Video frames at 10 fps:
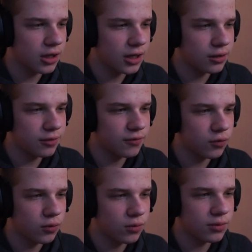colors
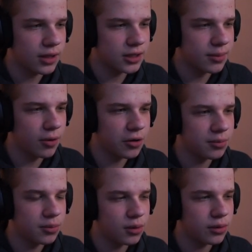for like the
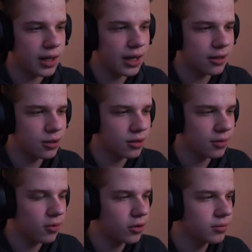bottoms, the sides, and the
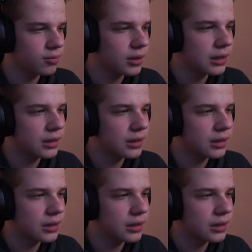bottom.